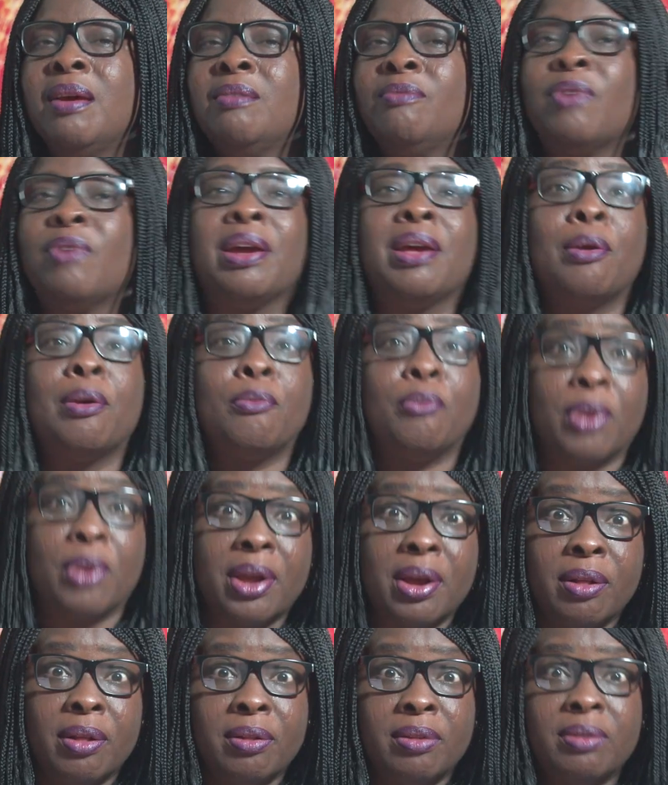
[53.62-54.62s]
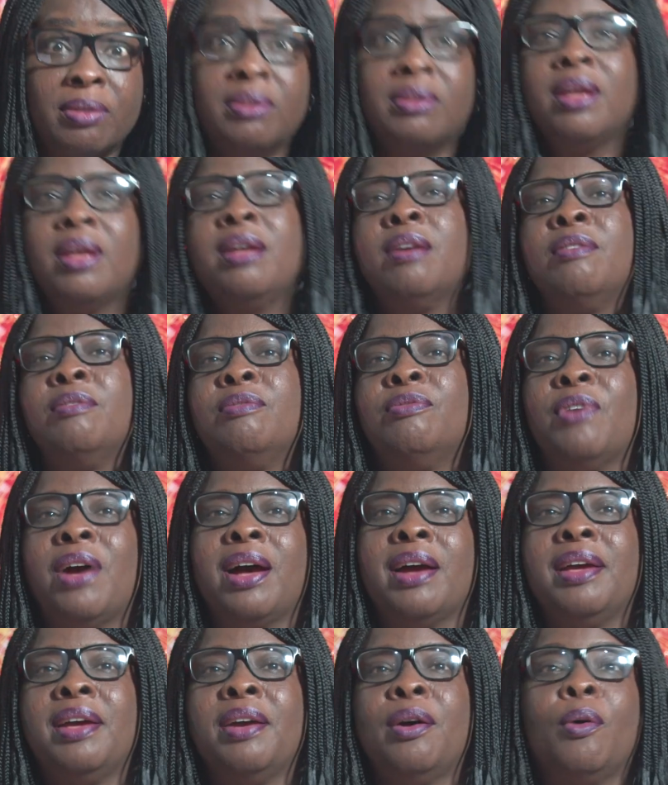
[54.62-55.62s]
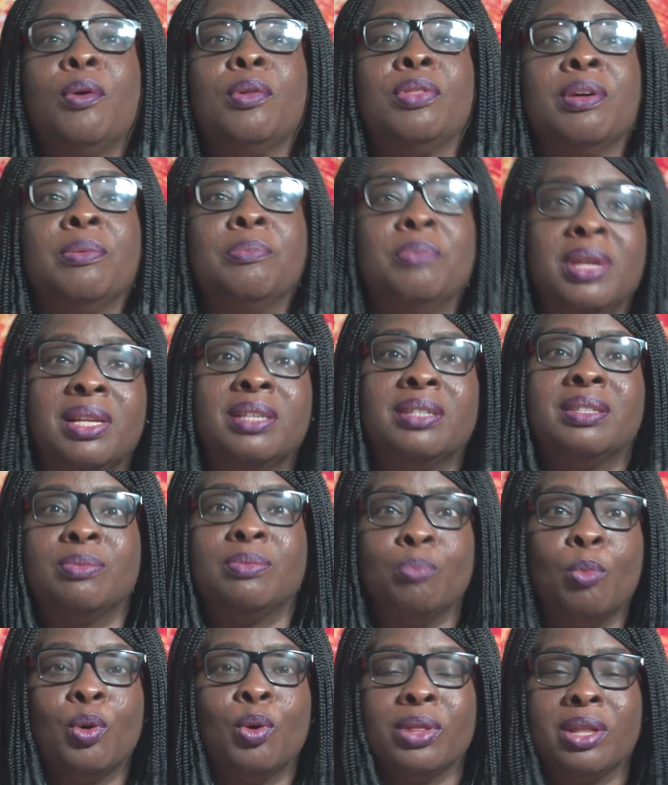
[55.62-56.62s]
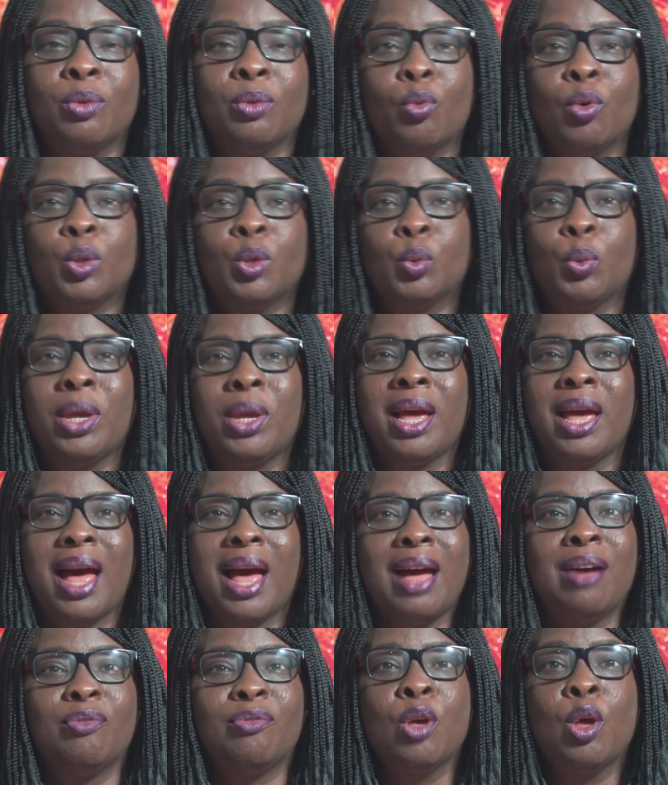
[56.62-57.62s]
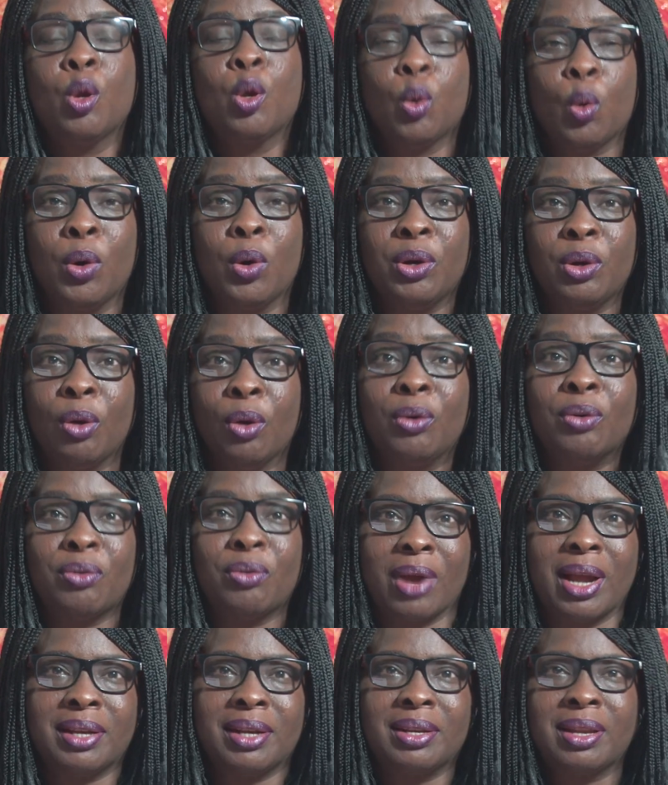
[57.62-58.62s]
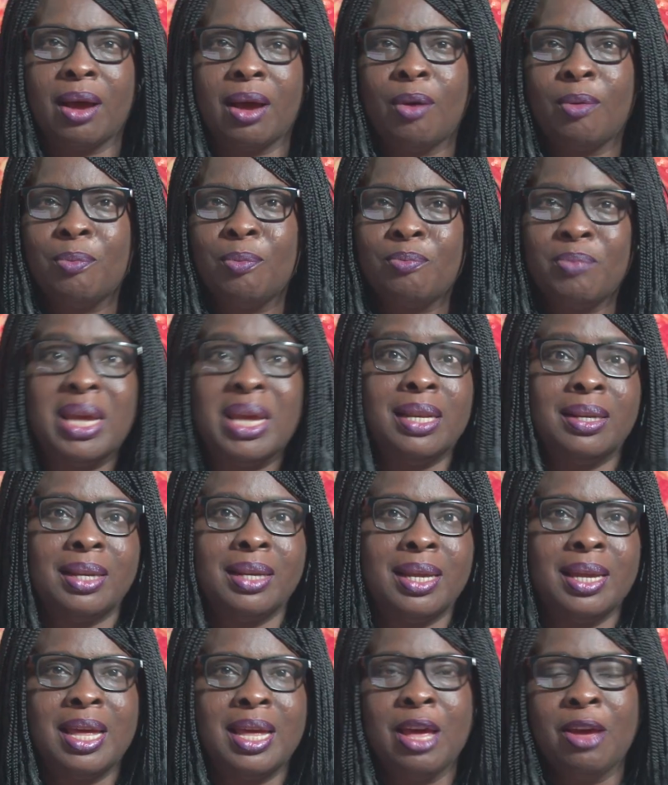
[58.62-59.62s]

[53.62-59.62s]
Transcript: via rail, via other means more than what we have going on right now, mainly